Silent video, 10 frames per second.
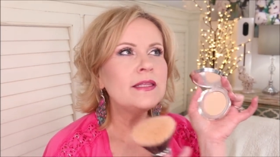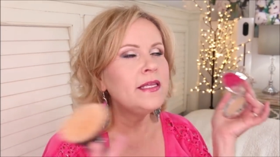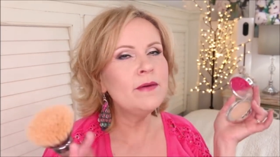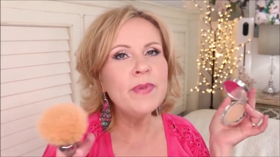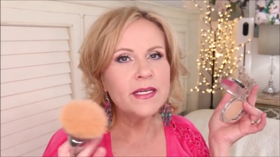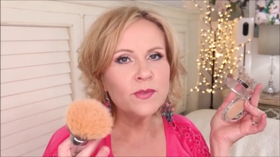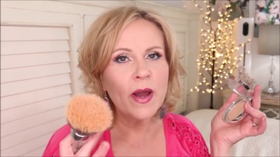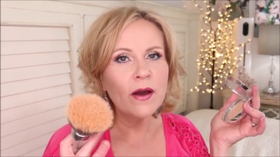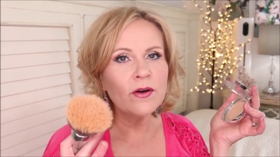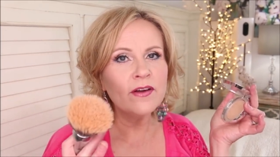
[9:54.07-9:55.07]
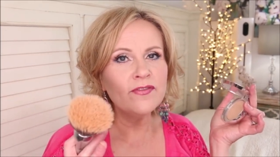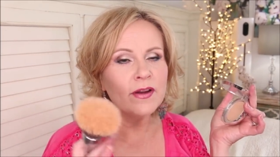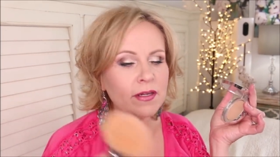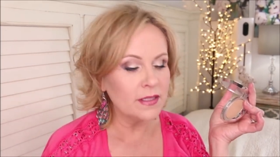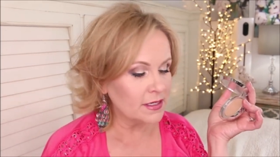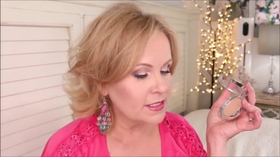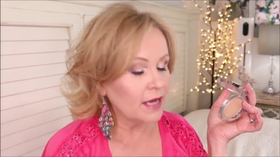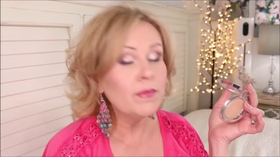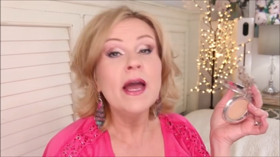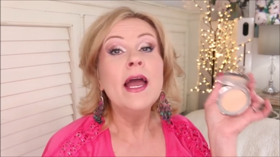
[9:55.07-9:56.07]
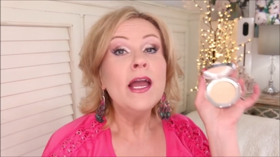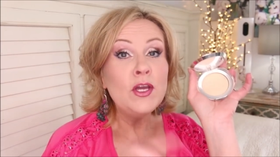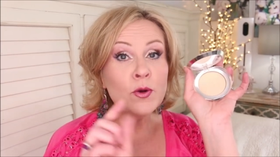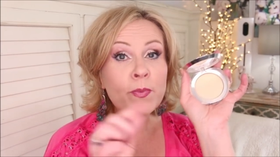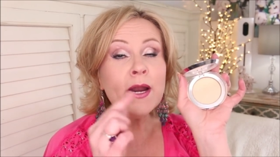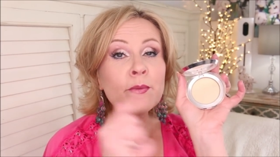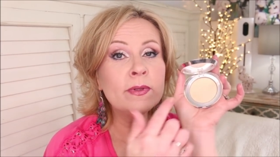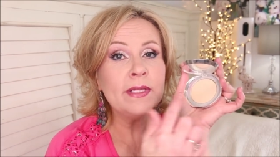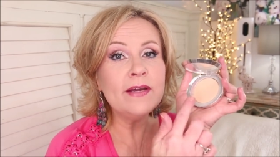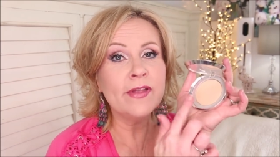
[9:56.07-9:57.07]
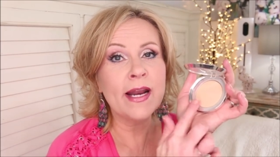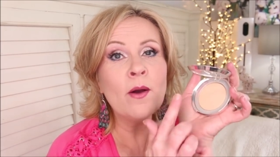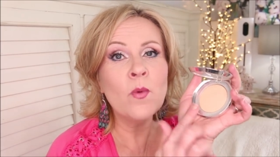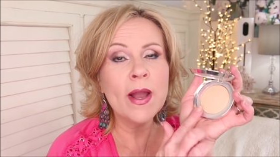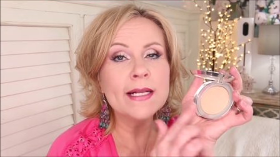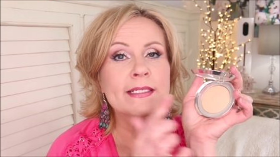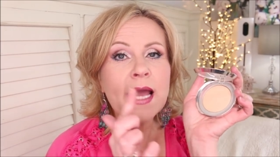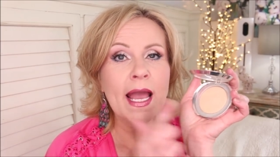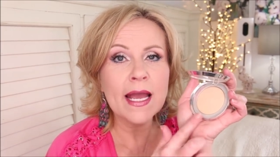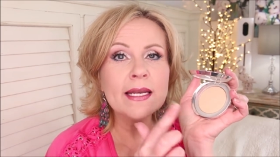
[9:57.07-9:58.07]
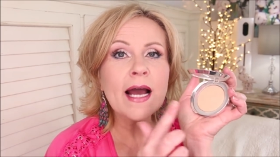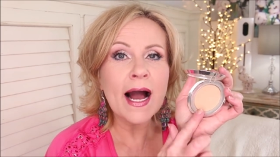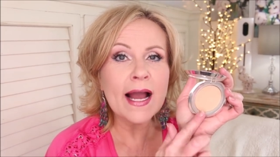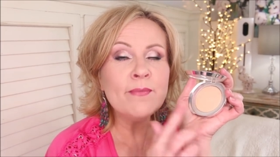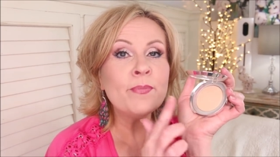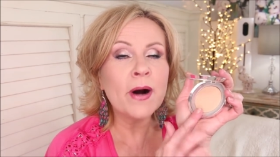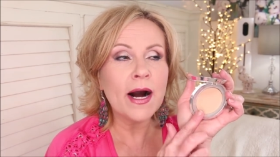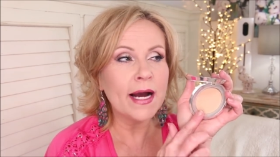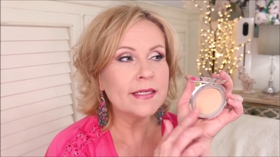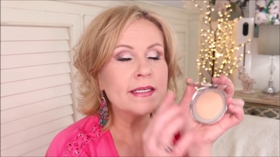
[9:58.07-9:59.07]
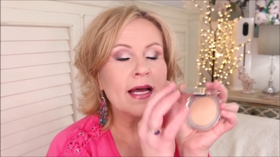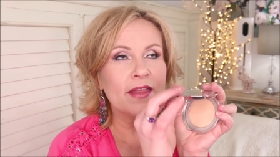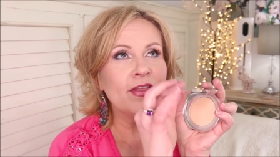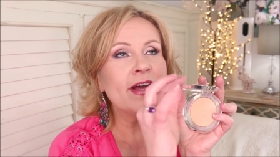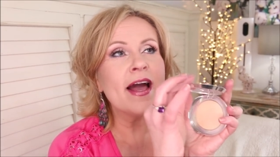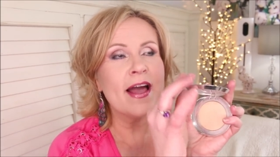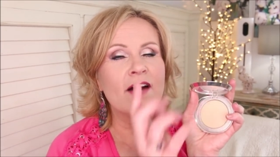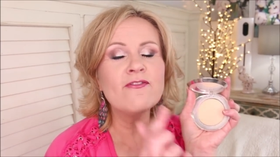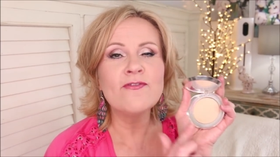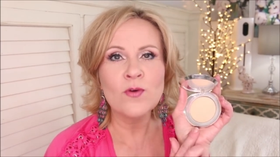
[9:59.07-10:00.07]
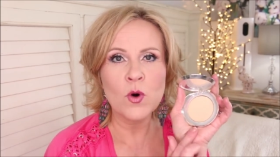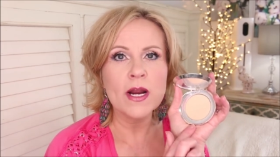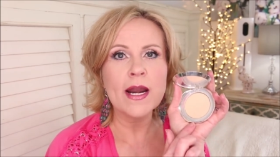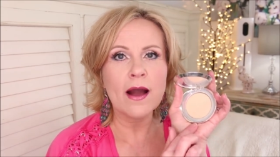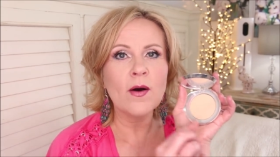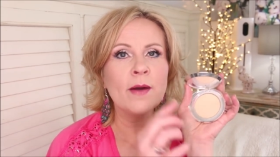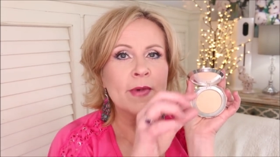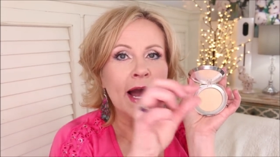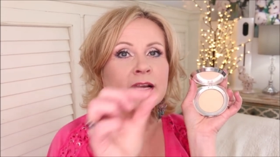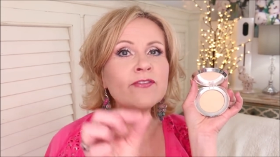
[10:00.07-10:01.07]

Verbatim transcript: the best powder I found in a long time. You better believe that I went and I bought, I think I have four now. I'm kind